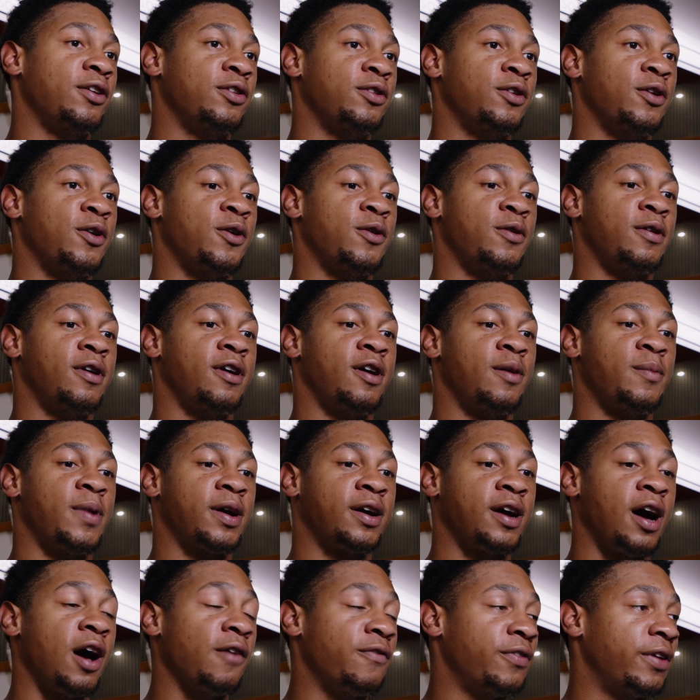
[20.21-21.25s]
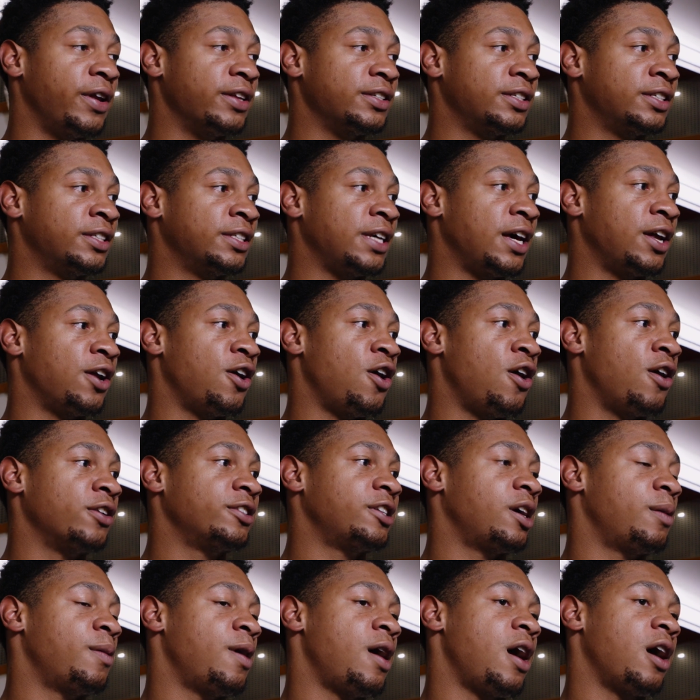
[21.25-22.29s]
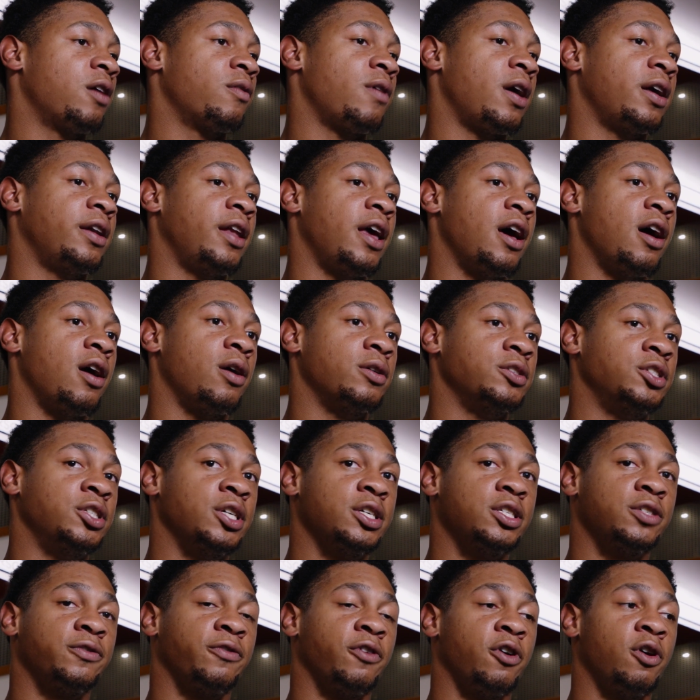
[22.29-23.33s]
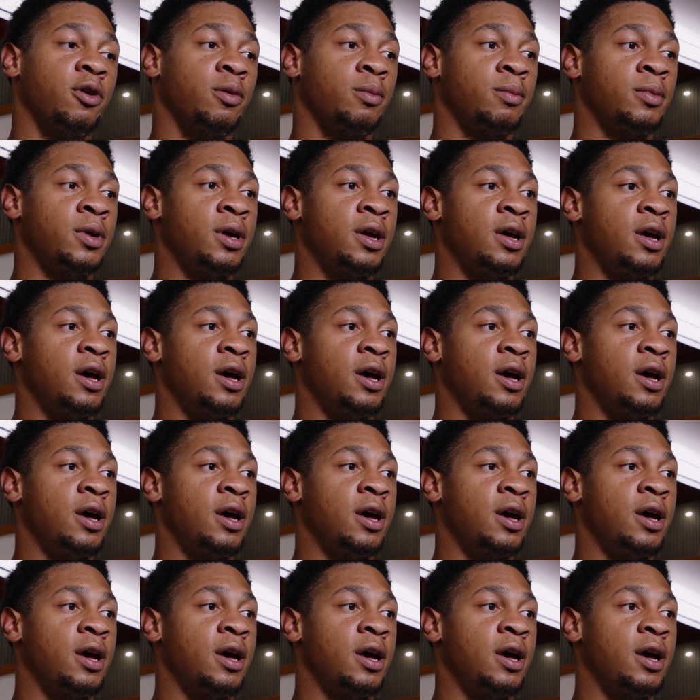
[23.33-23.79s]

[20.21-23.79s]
You know, uh, my confidence is at an all-time high right now, just from